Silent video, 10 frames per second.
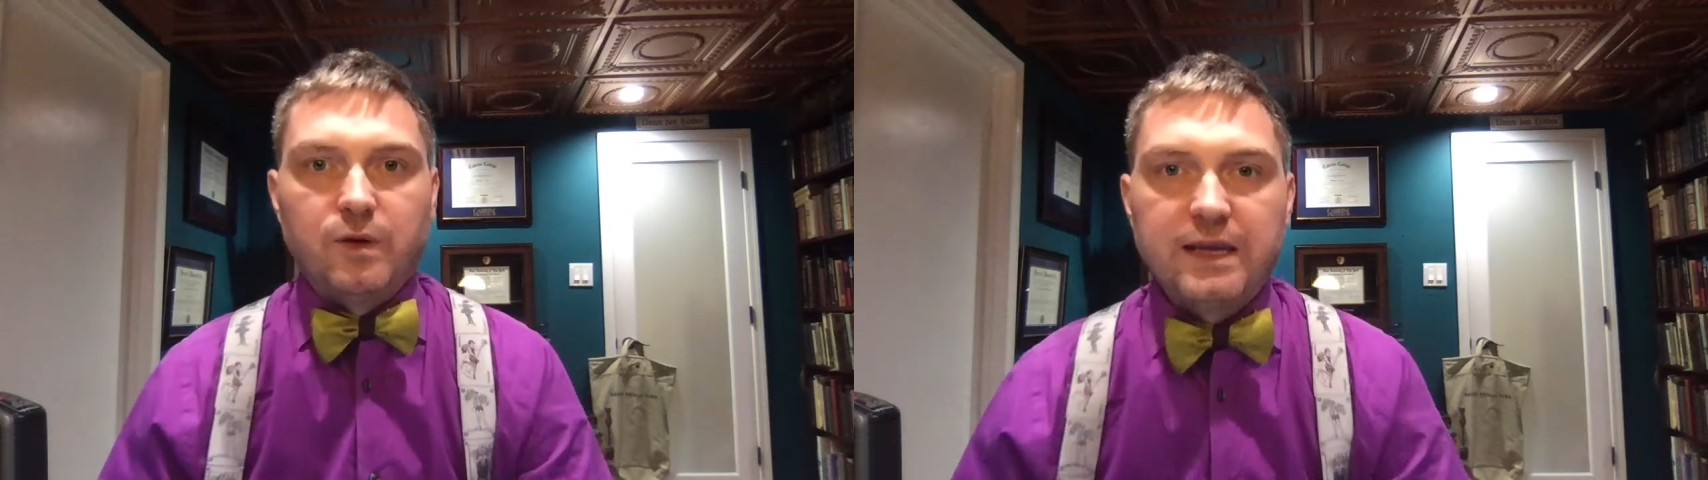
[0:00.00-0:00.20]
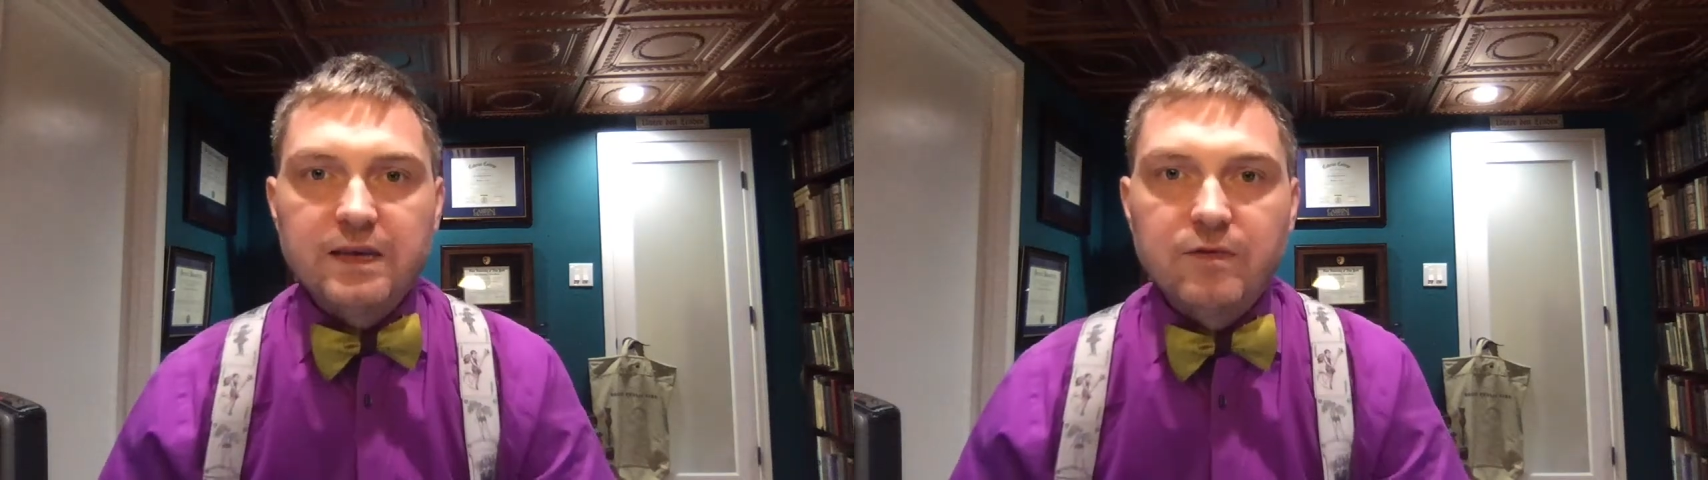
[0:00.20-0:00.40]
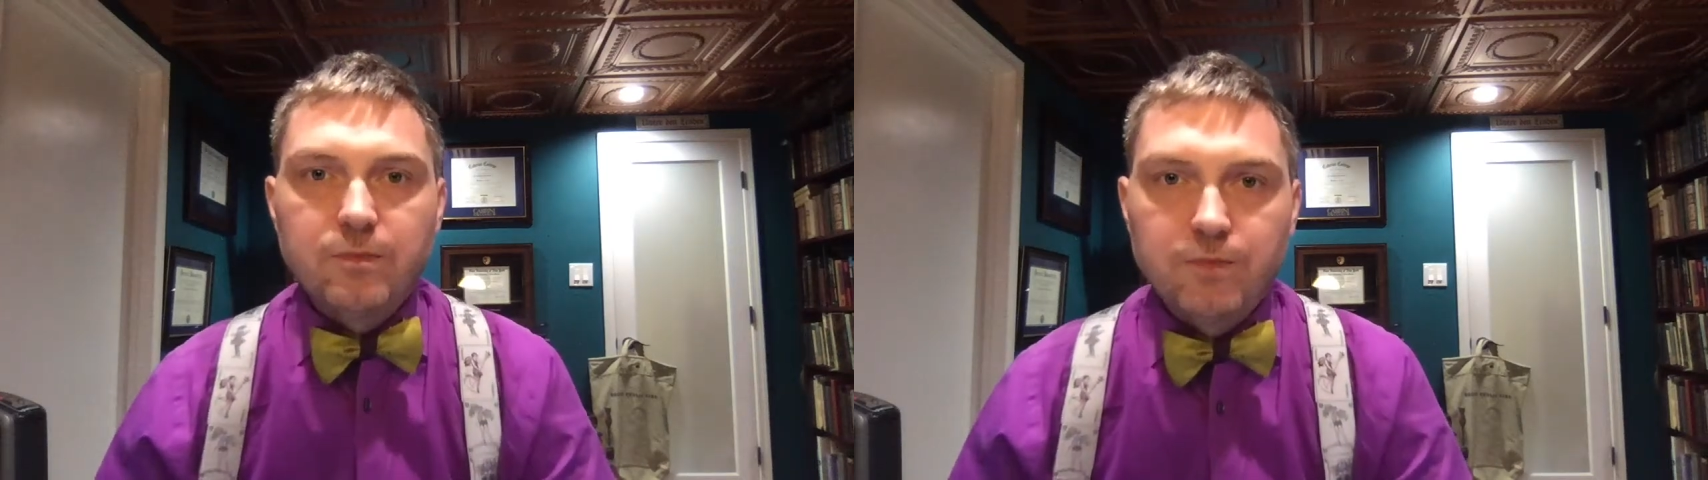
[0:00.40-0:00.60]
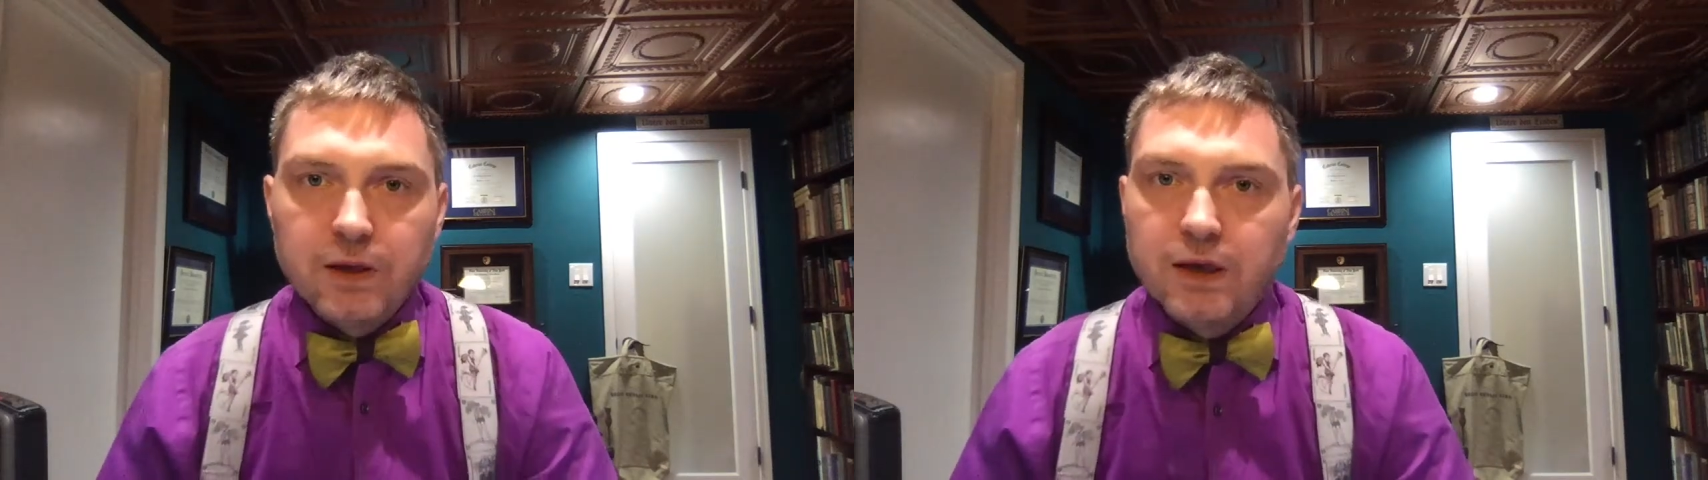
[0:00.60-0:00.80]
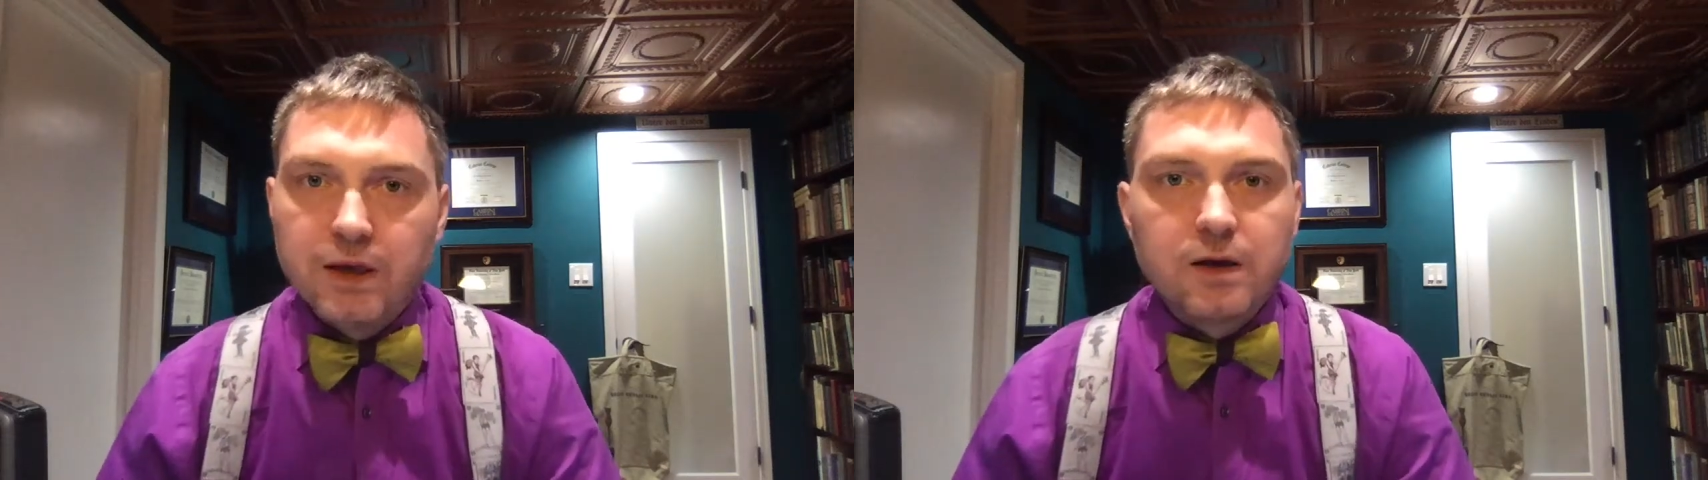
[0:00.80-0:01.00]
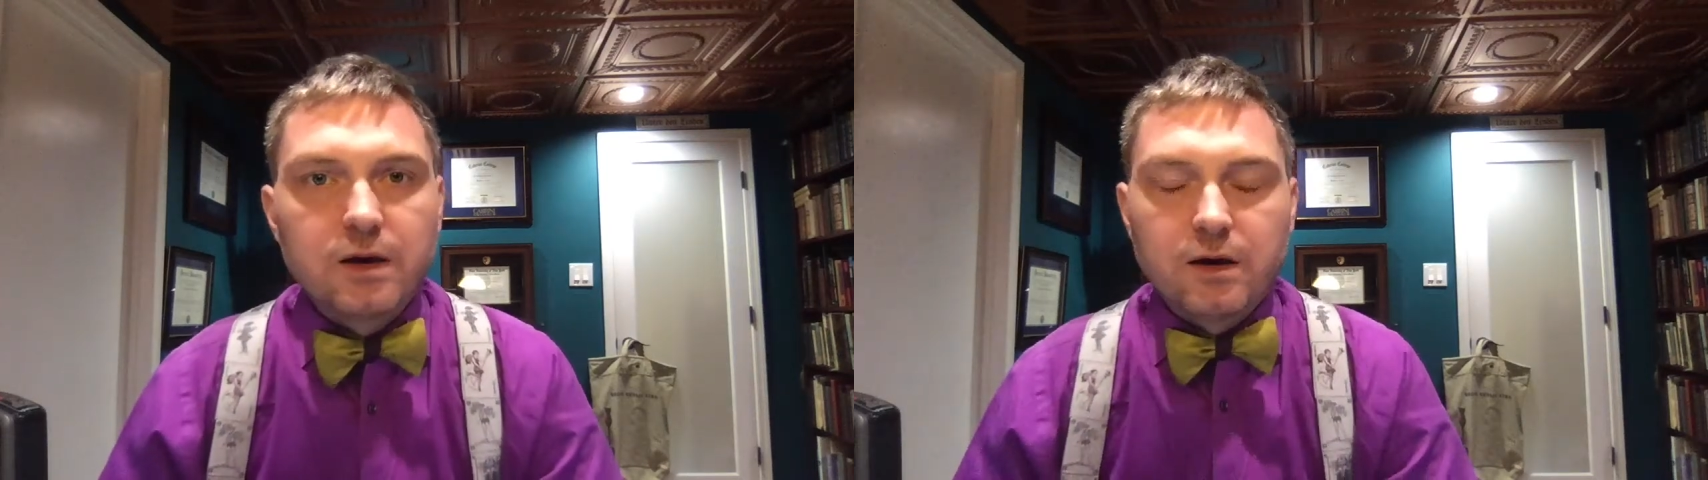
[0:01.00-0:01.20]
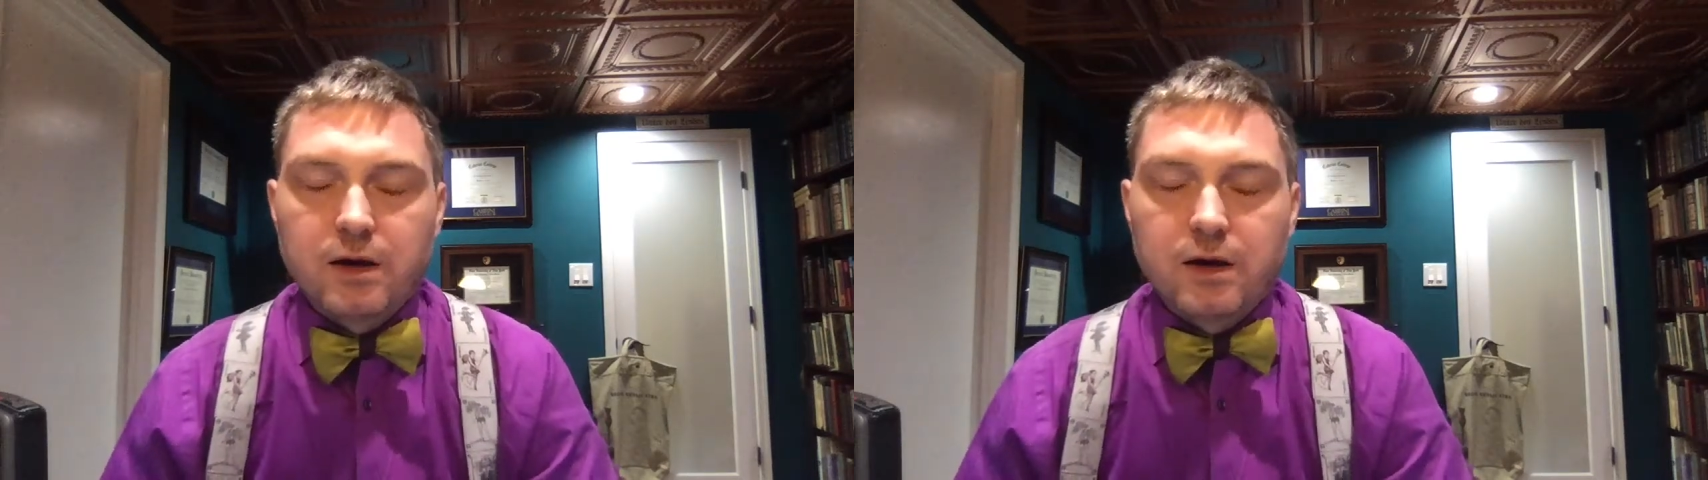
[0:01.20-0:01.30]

And even big